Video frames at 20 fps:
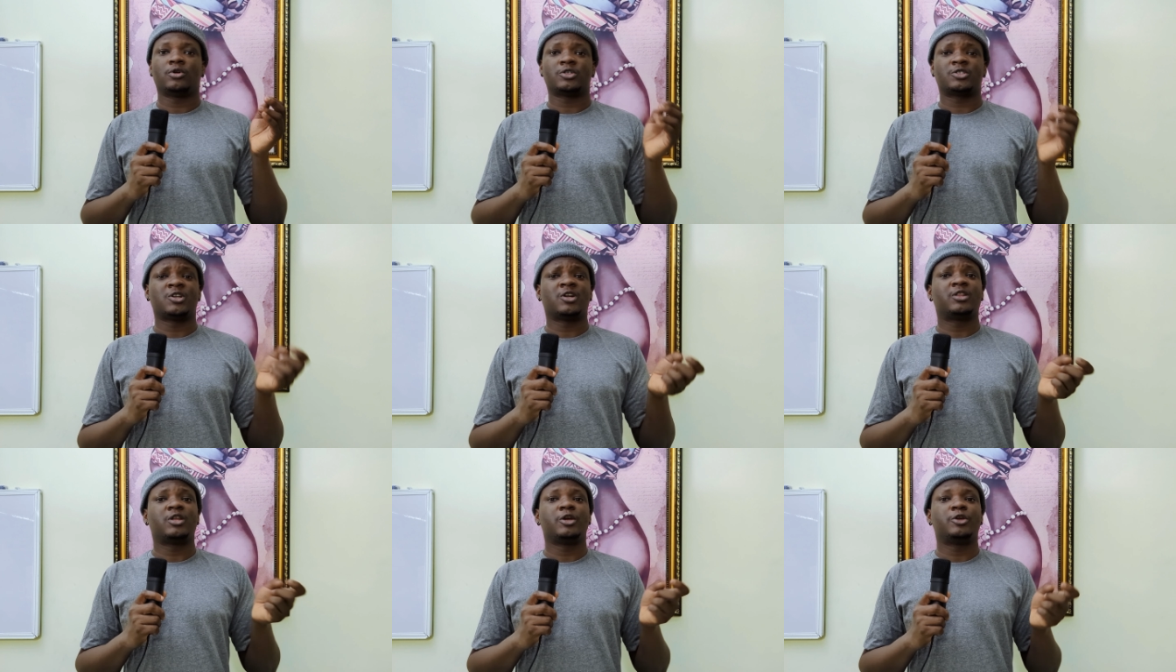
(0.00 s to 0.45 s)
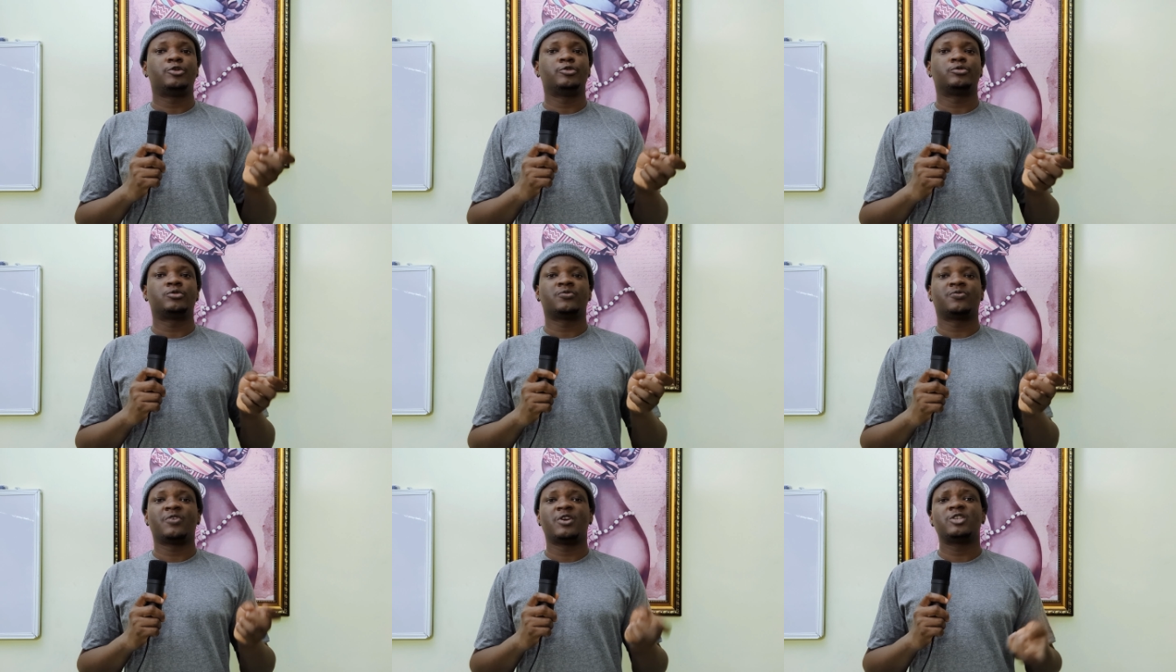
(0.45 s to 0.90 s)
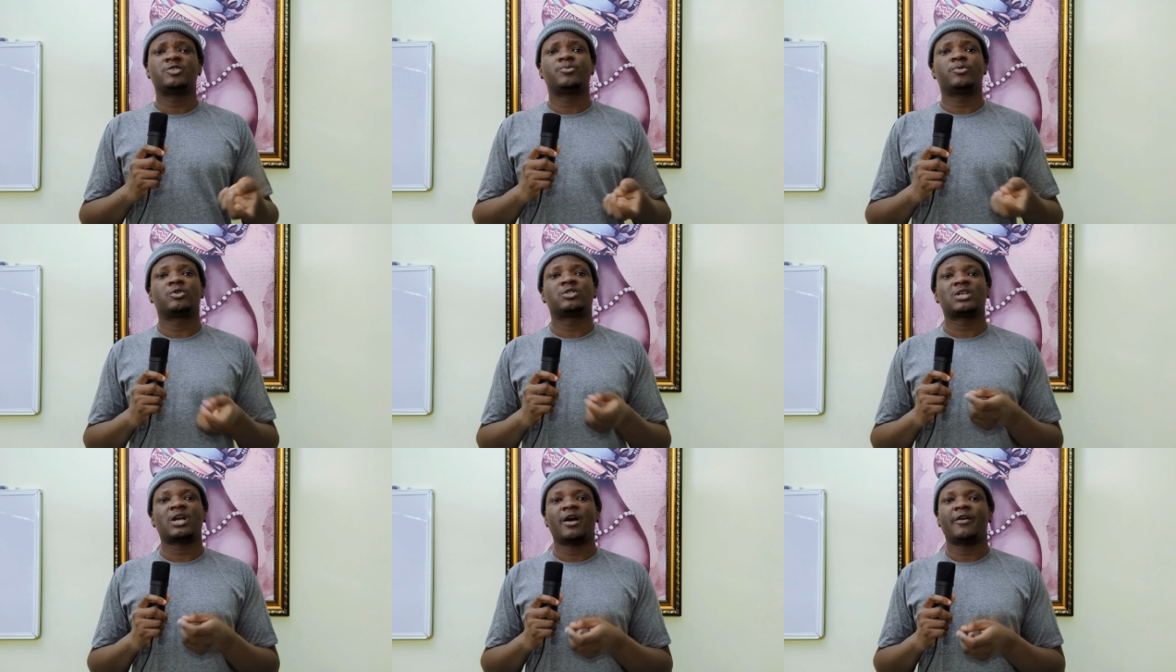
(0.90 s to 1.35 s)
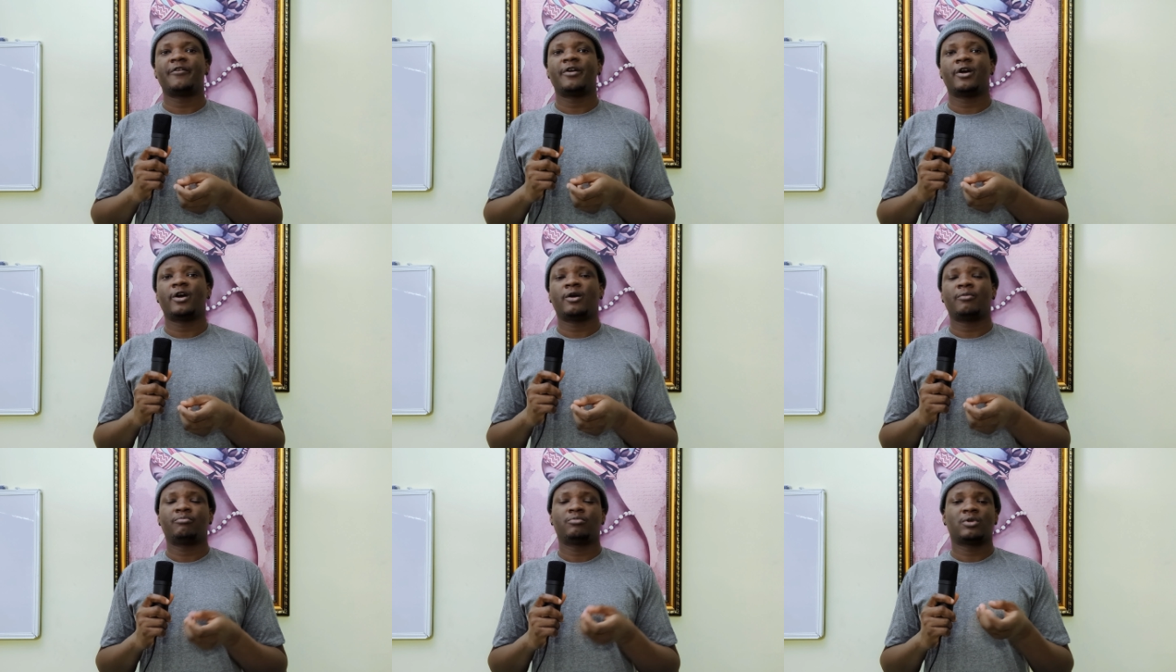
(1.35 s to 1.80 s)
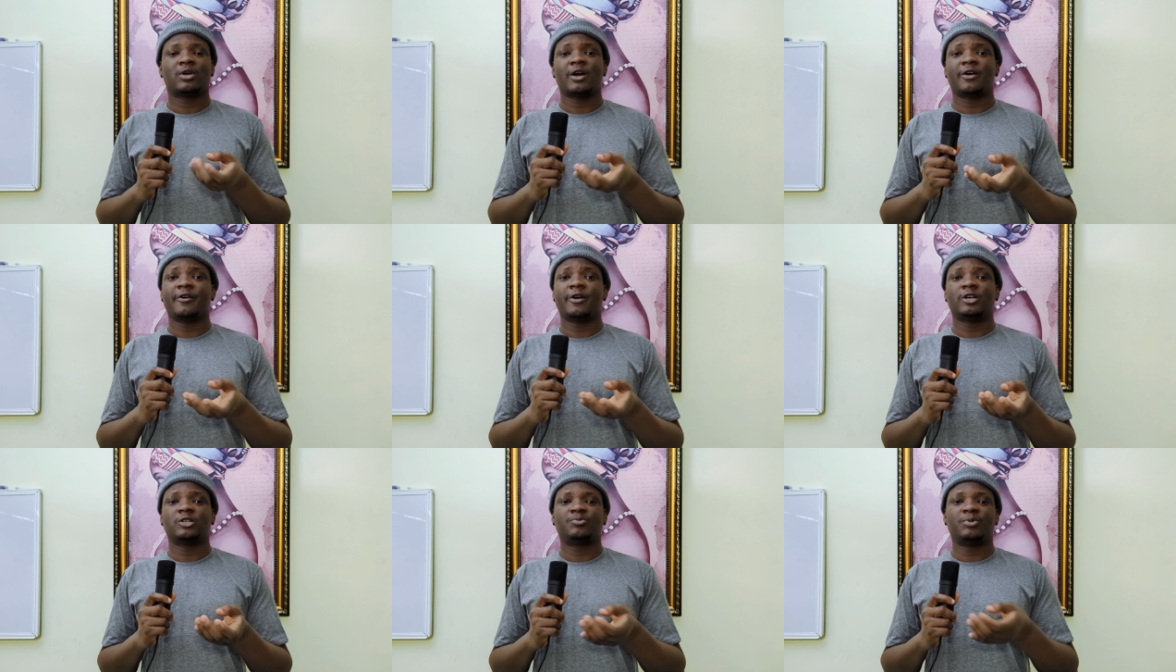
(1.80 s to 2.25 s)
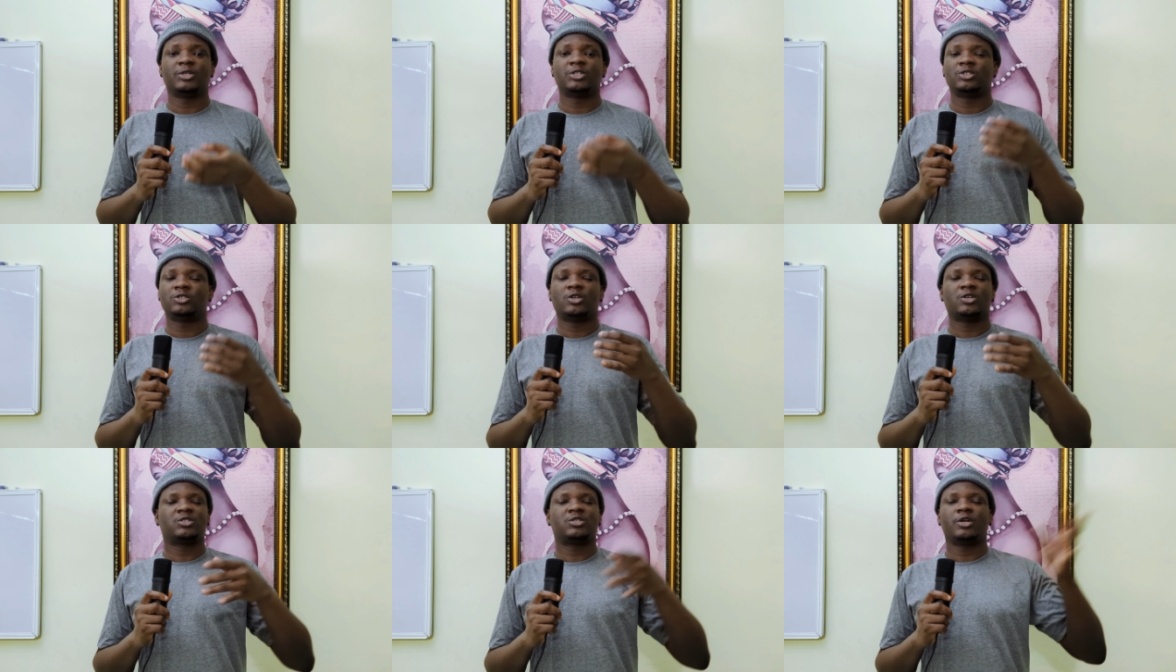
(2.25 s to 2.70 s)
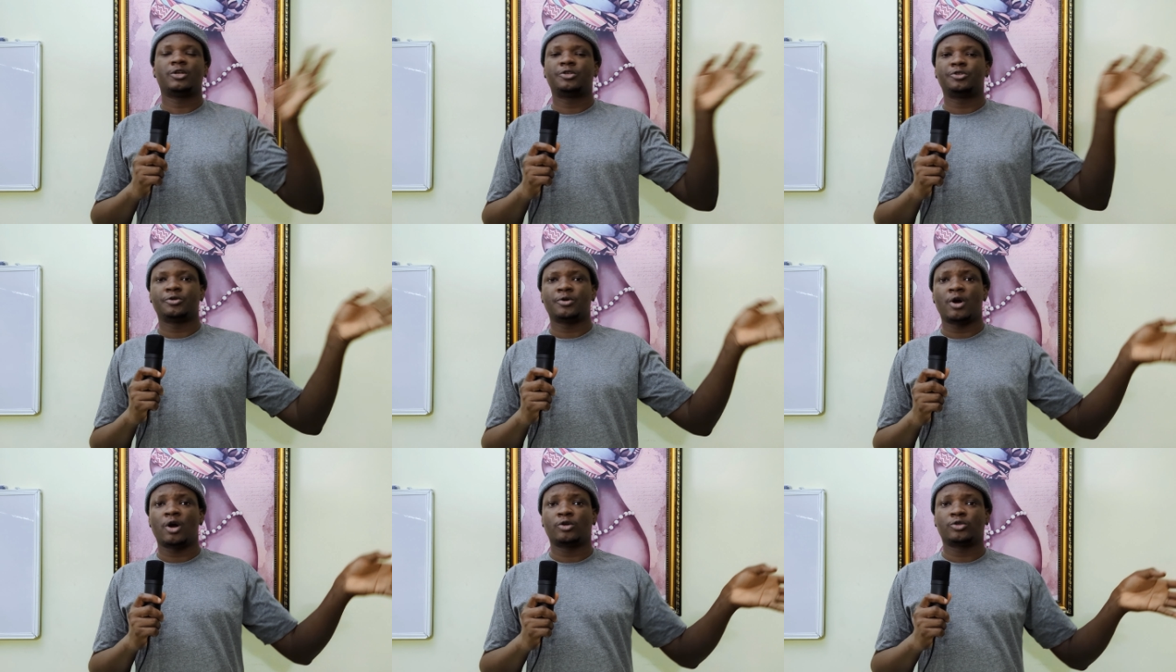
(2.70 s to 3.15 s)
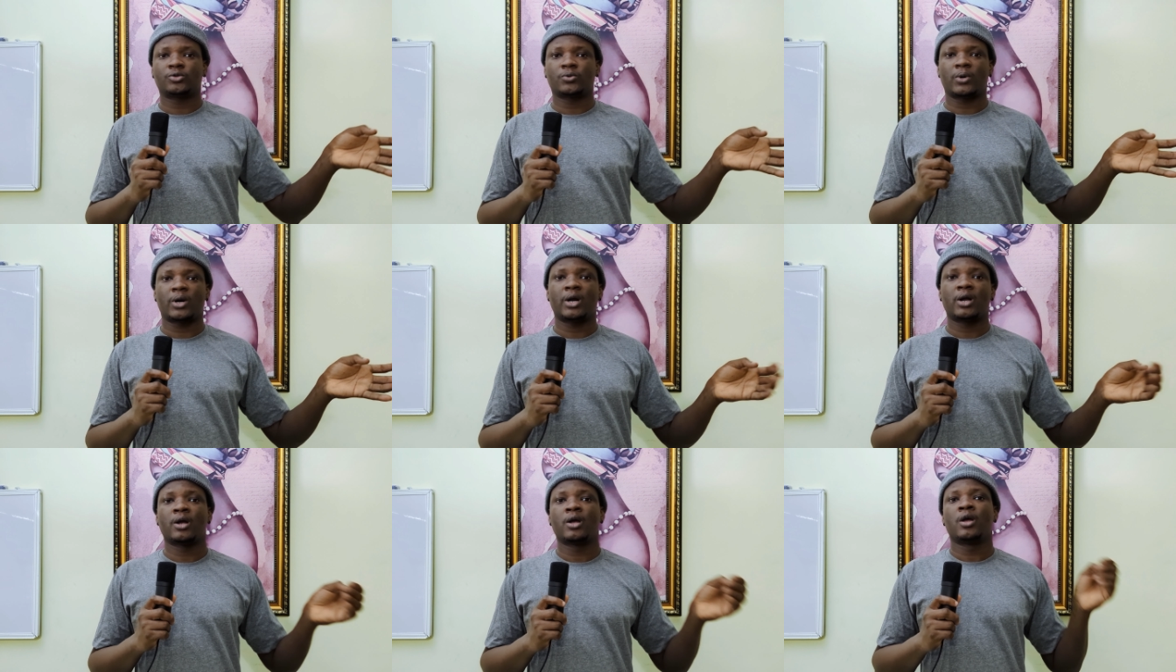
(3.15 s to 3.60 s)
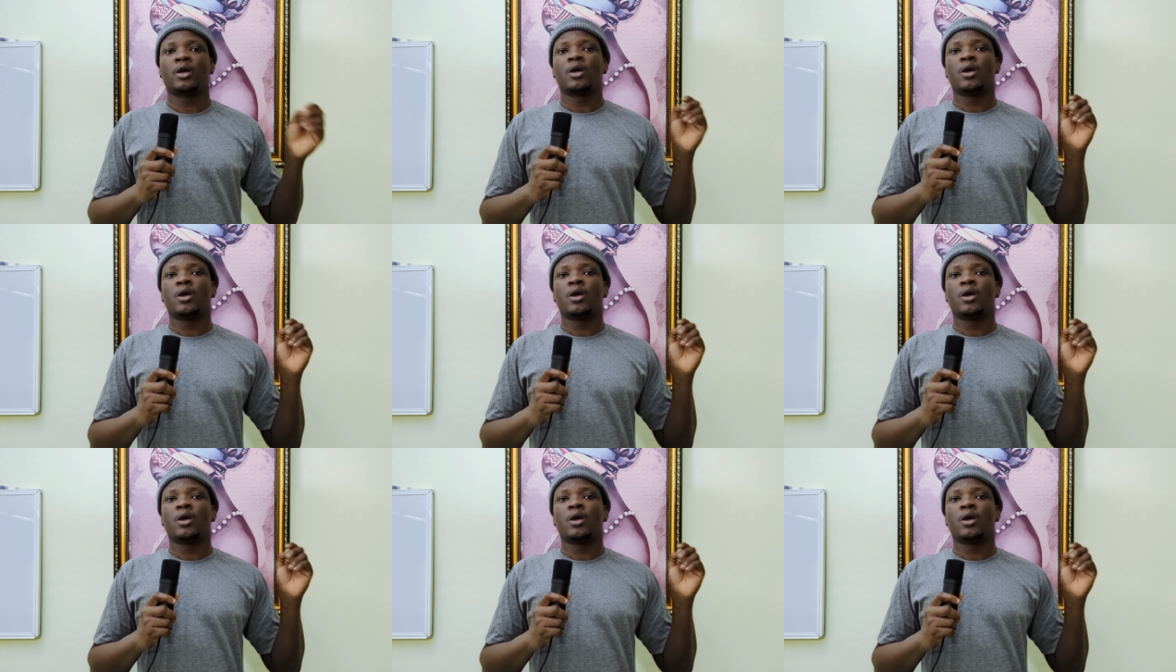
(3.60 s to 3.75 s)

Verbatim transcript: does not take you to Facebook's career careers page, it just takes you elsewhere.